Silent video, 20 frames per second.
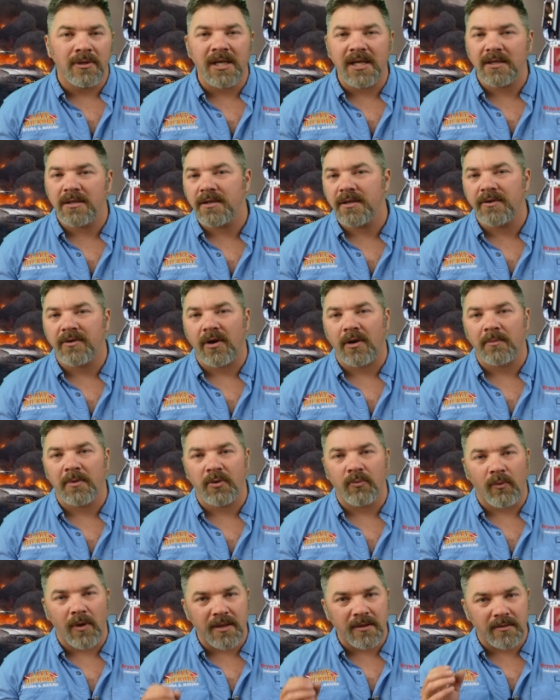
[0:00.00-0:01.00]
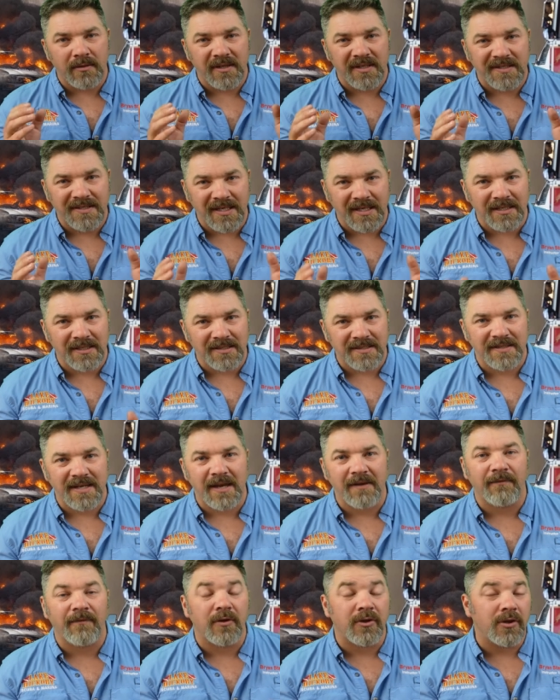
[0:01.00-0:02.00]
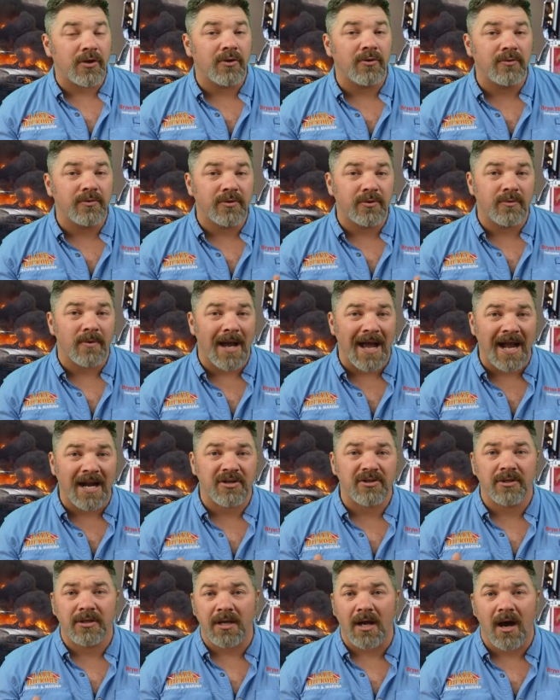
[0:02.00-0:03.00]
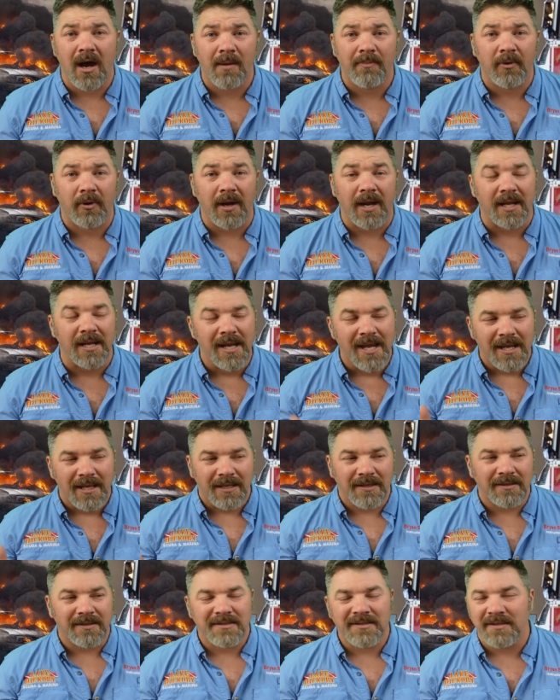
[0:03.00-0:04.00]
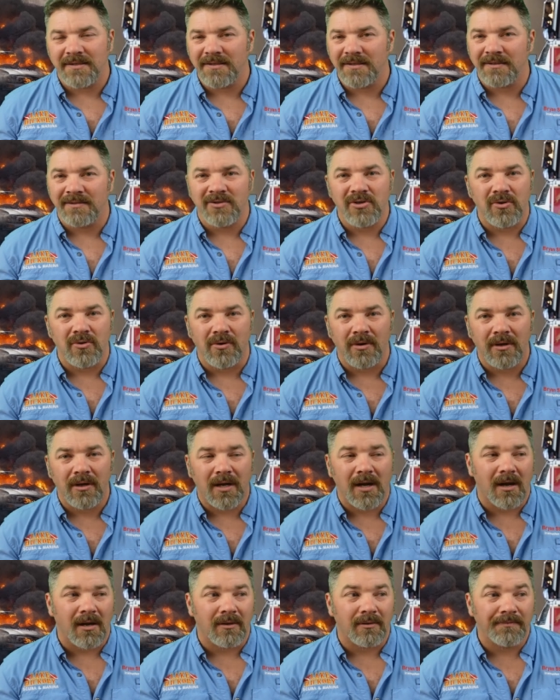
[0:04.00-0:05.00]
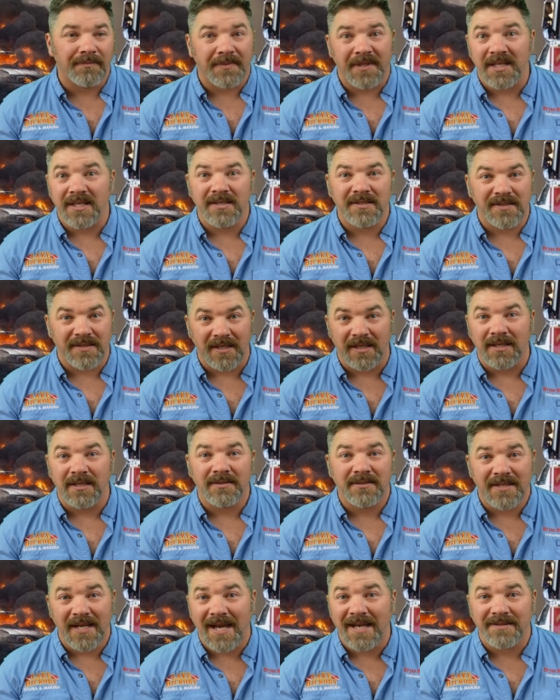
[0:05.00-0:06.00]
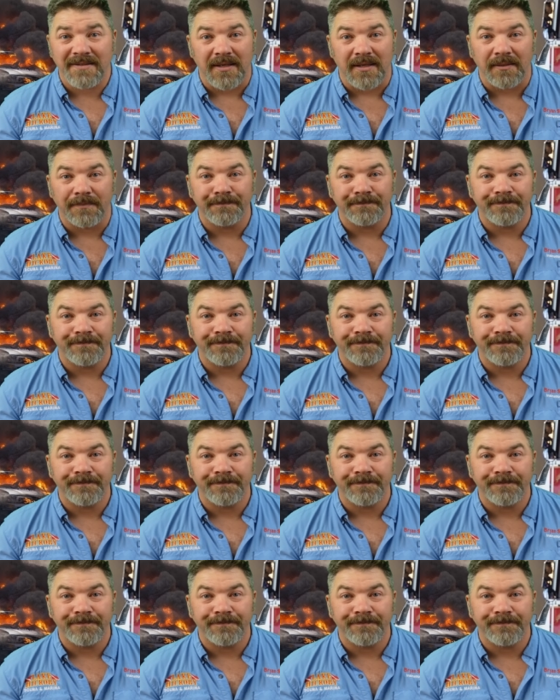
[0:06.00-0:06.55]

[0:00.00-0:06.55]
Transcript: need to determine whether the scene is safe for you to actually operate. And this is in short called the scene size up.